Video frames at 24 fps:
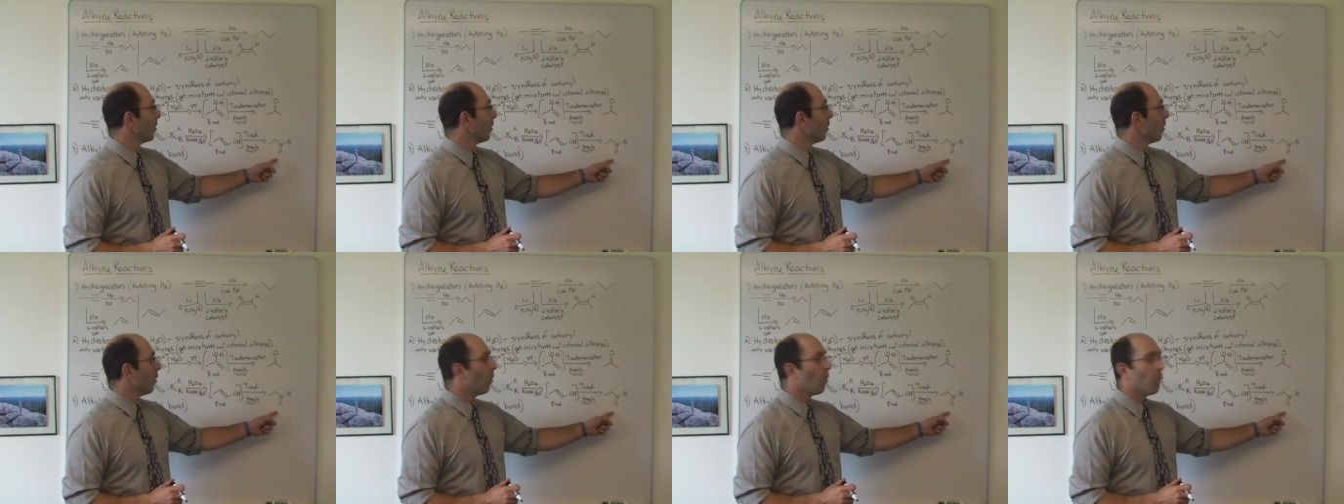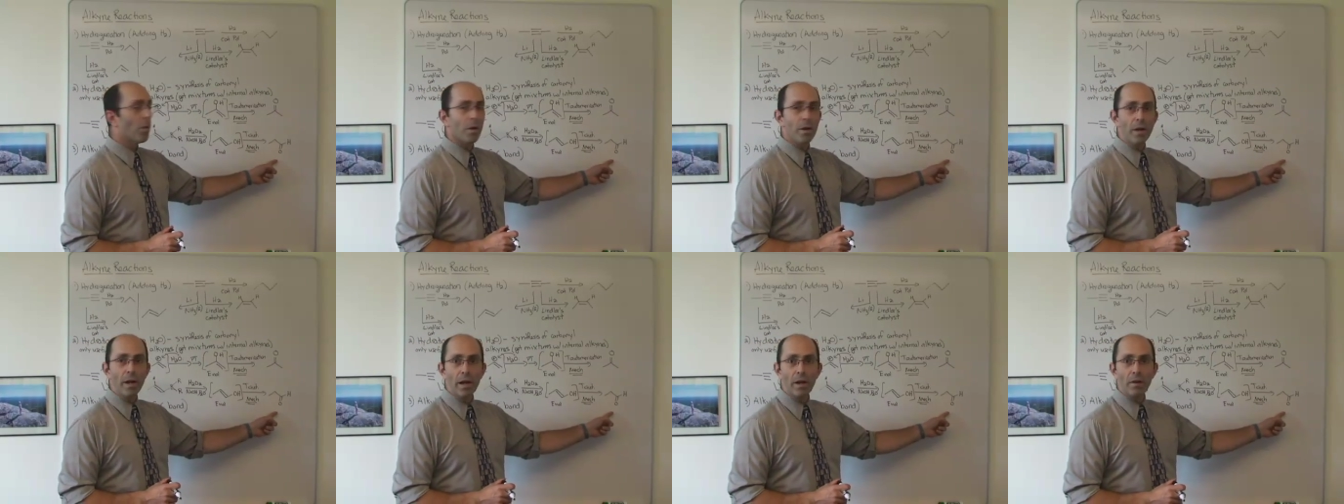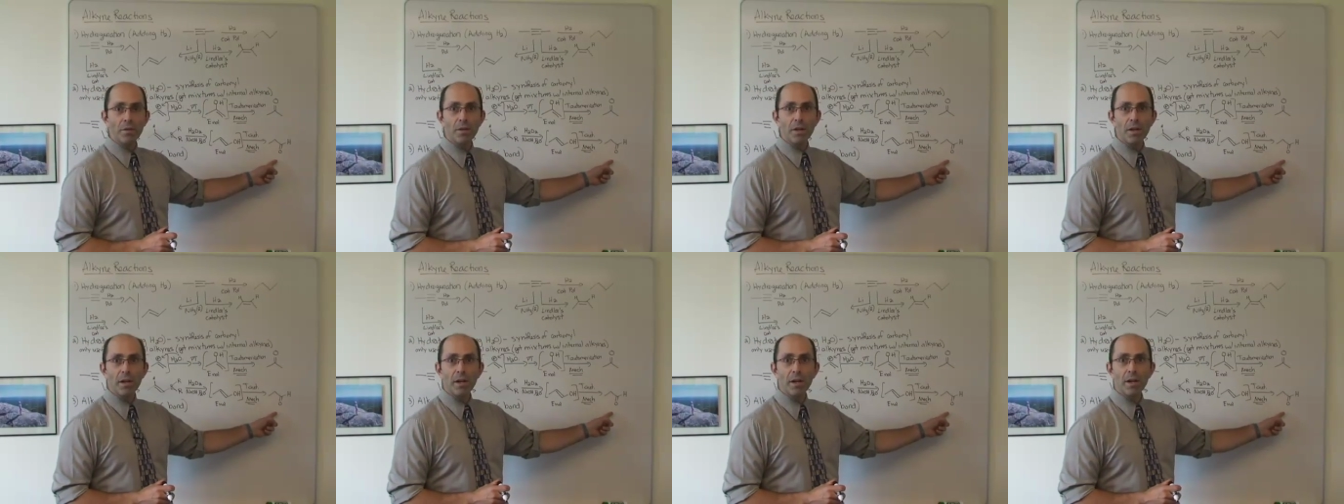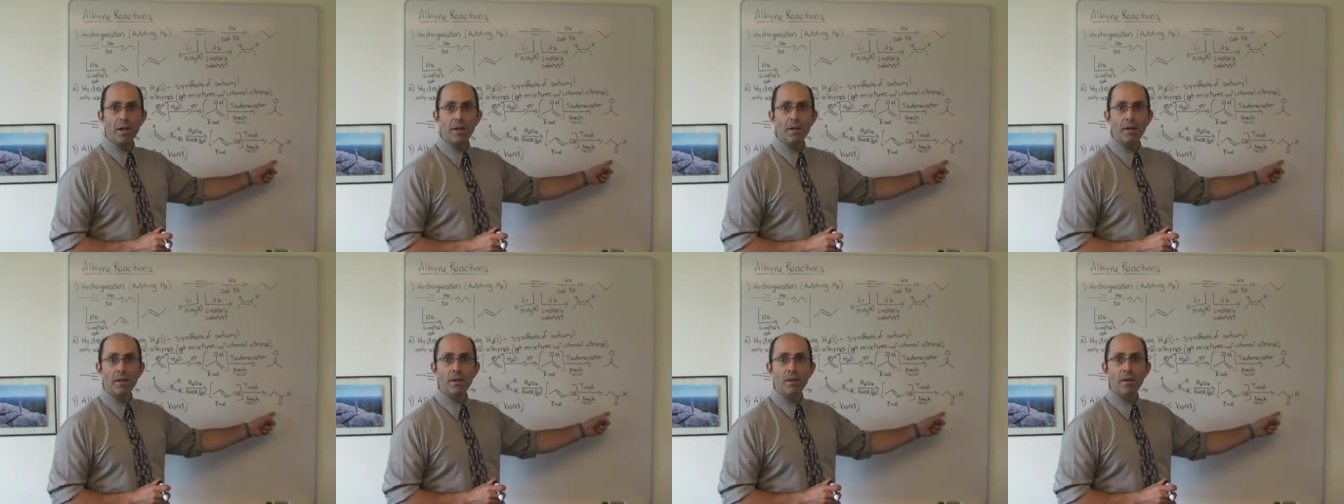or an
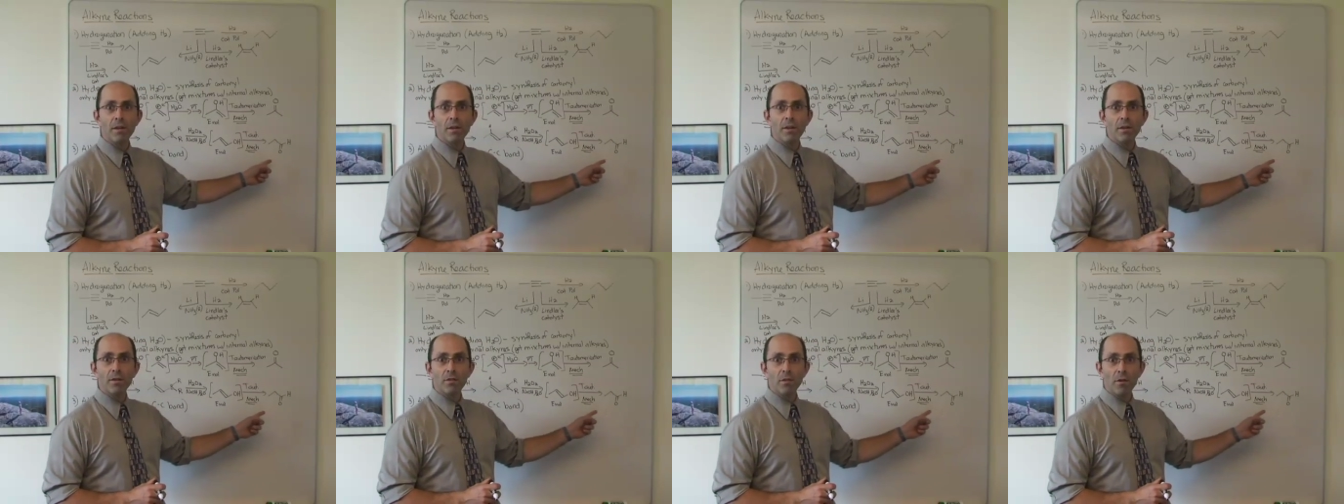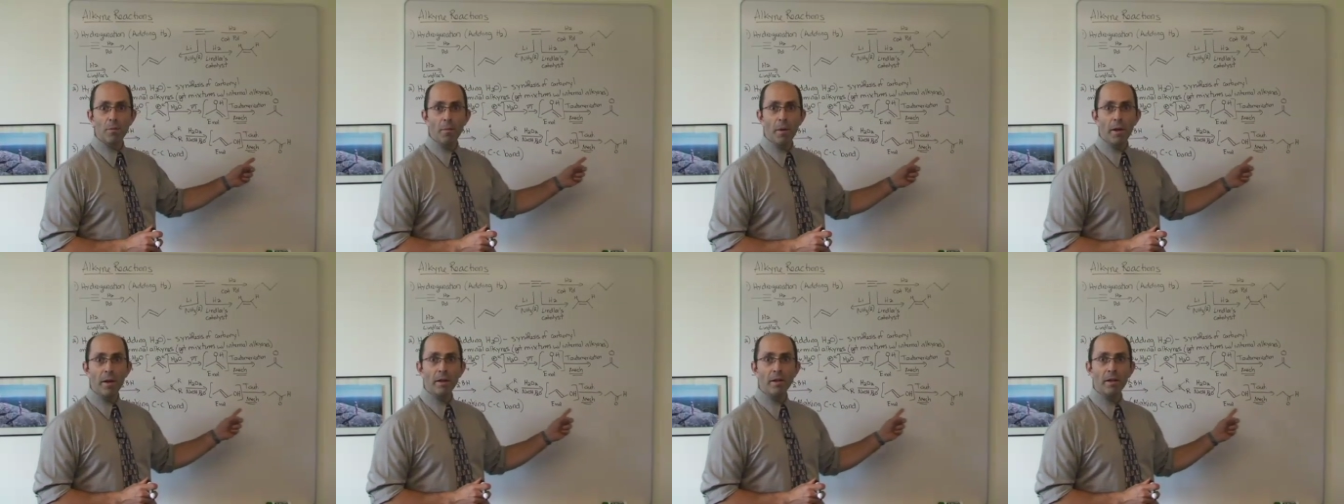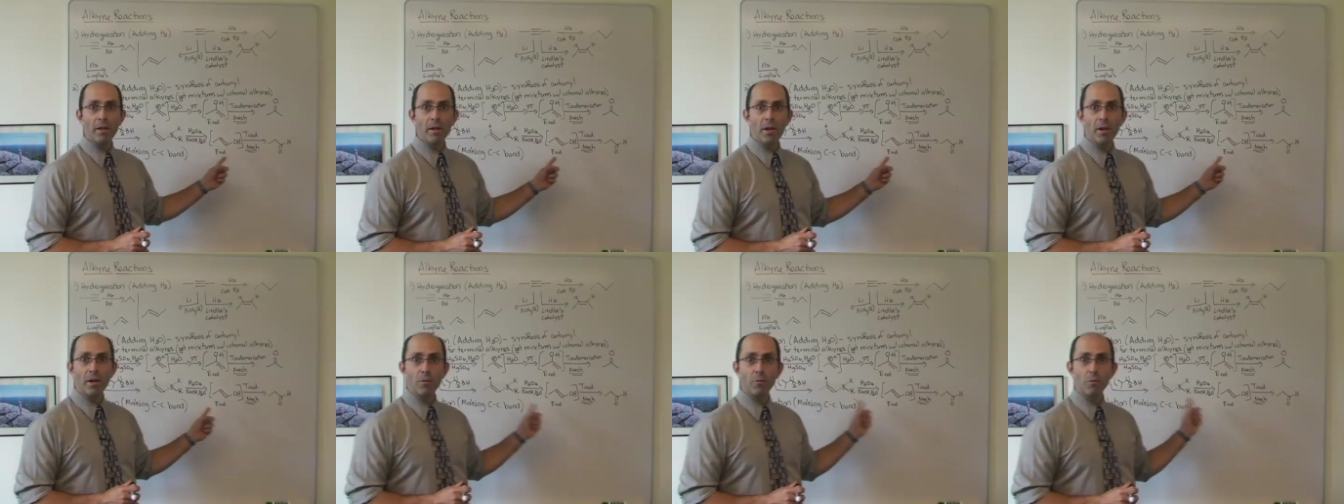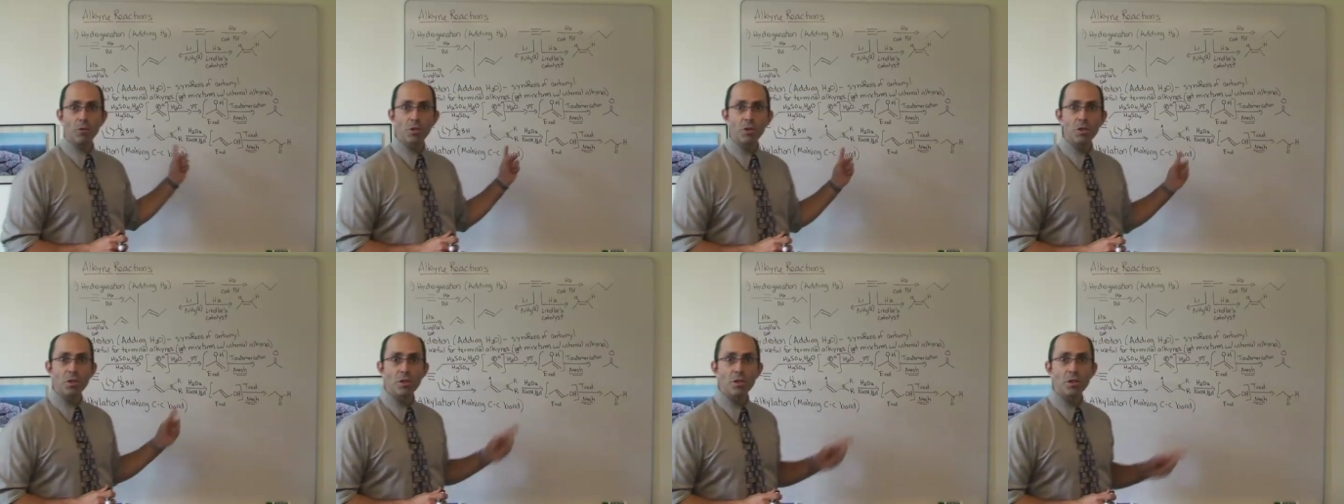aldehyde depending on
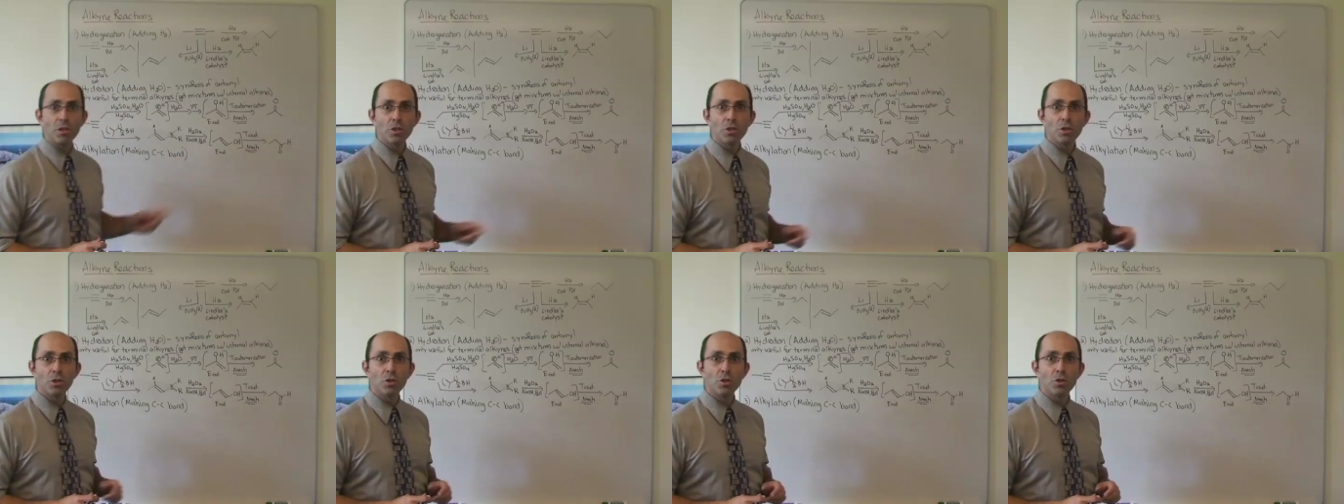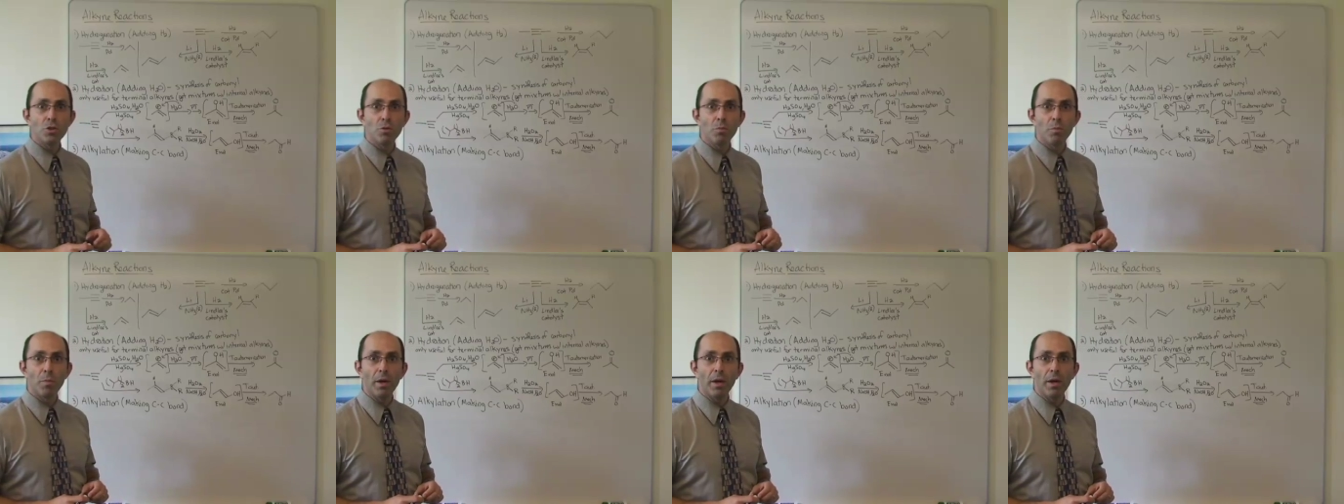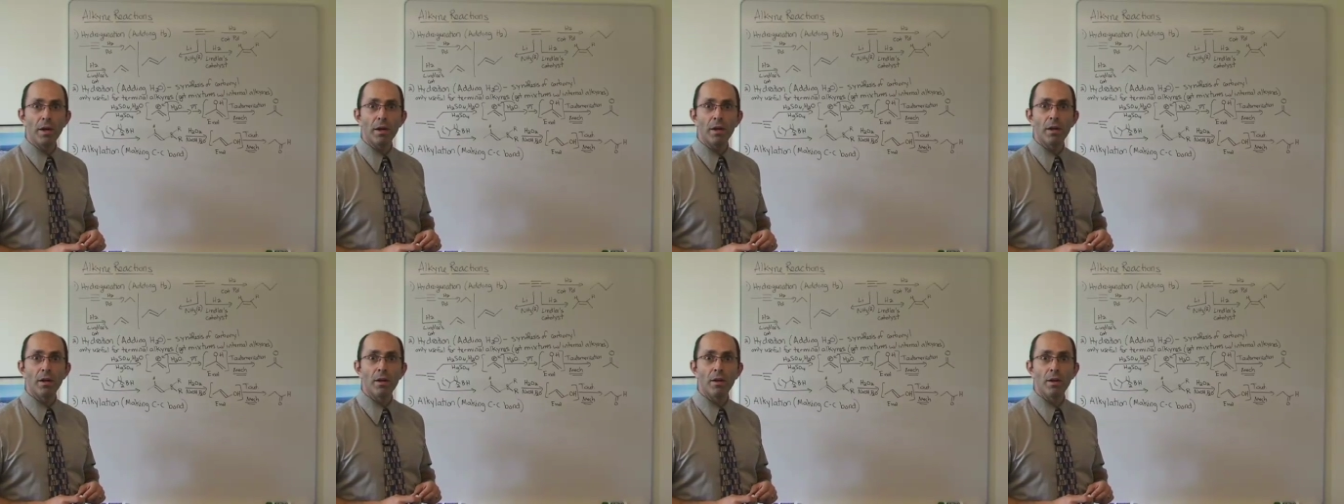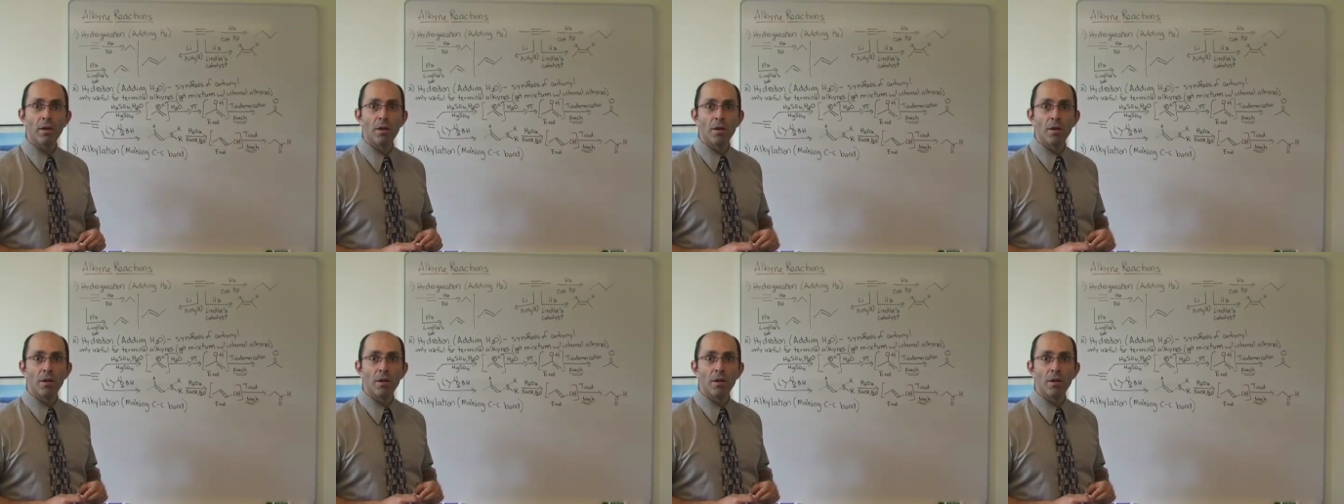which conditions you pick.